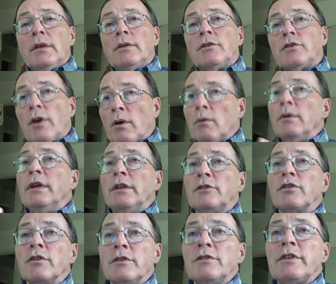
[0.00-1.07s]
So it
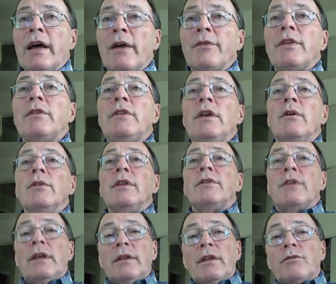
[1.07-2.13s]
turns out that the only
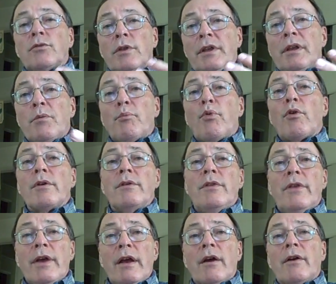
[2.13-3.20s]
thing that's really important
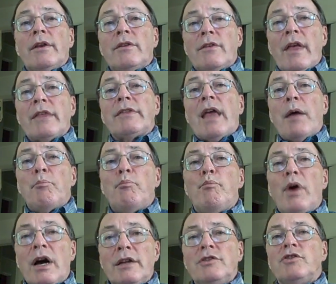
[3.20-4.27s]
there is that that
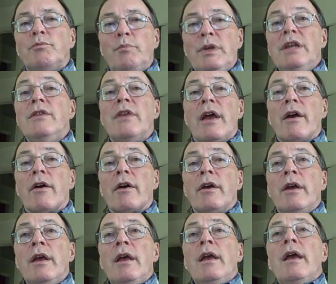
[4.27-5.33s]
bunch be there
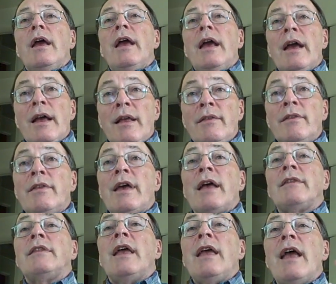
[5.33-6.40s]
and
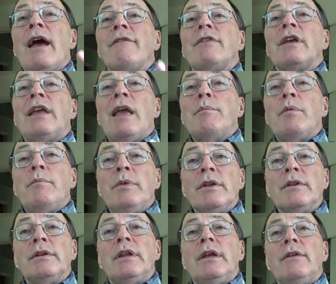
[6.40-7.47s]
that they have the
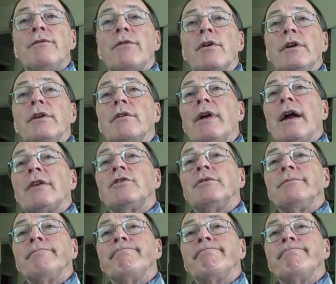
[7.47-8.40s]
capability for interaction.